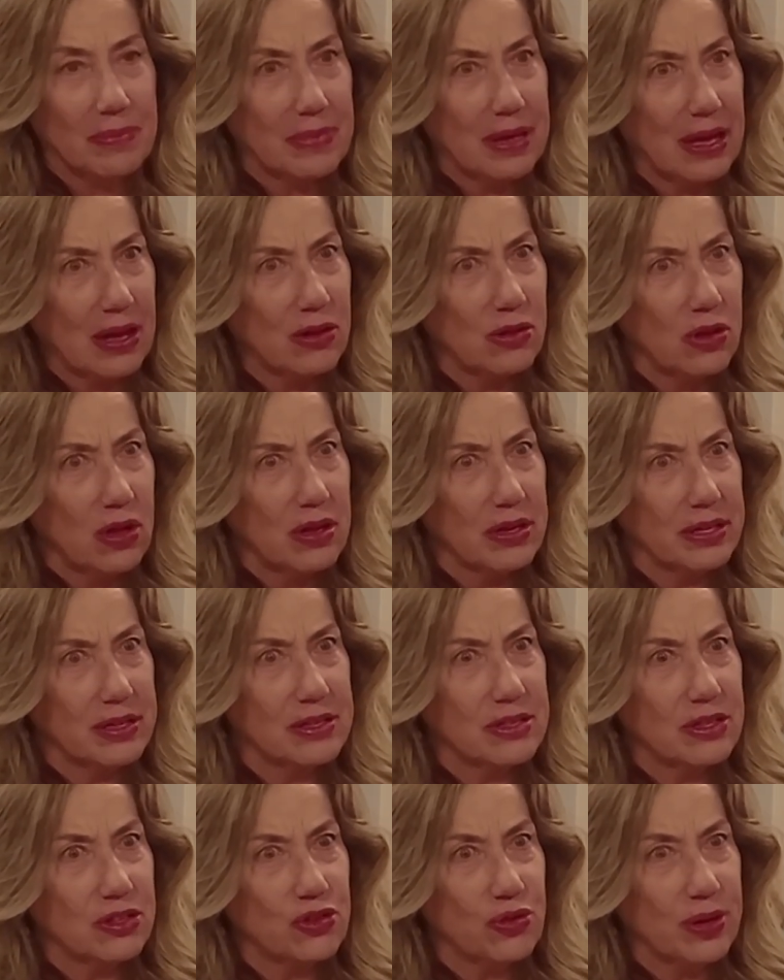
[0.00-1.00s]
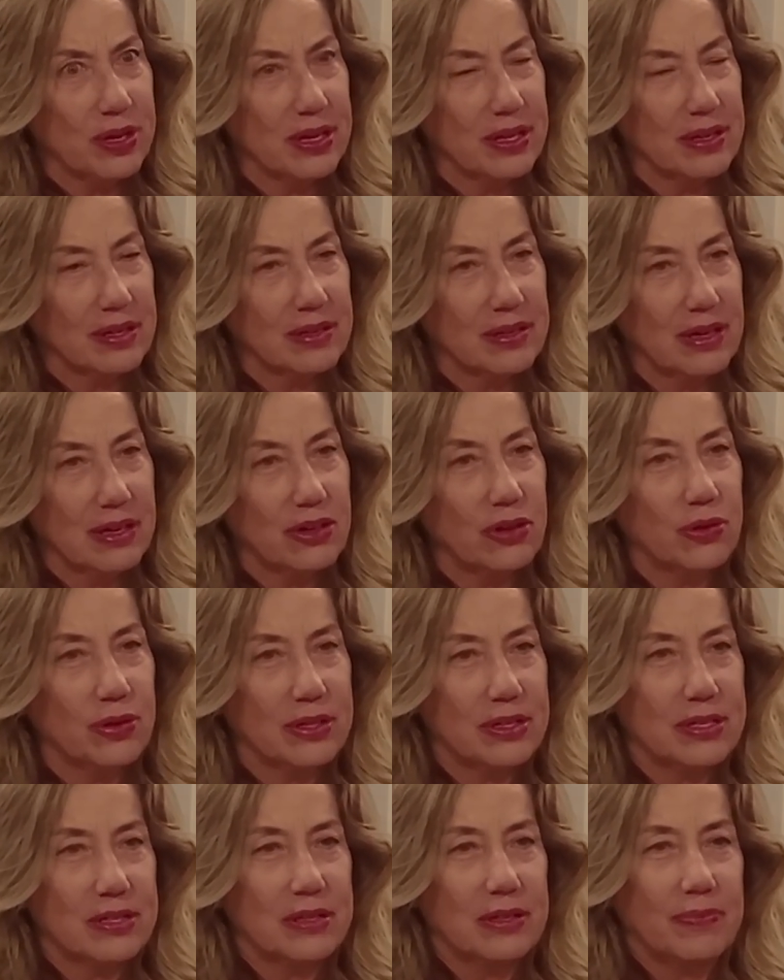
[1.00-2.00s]
How long is the training? I know
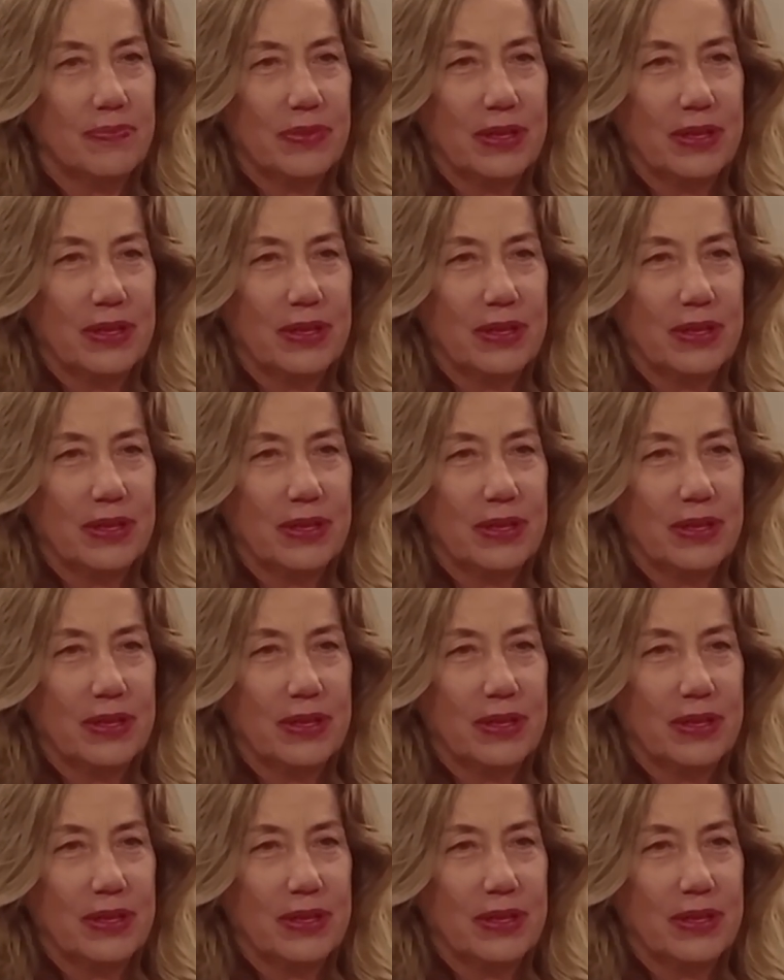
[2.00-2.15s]
it's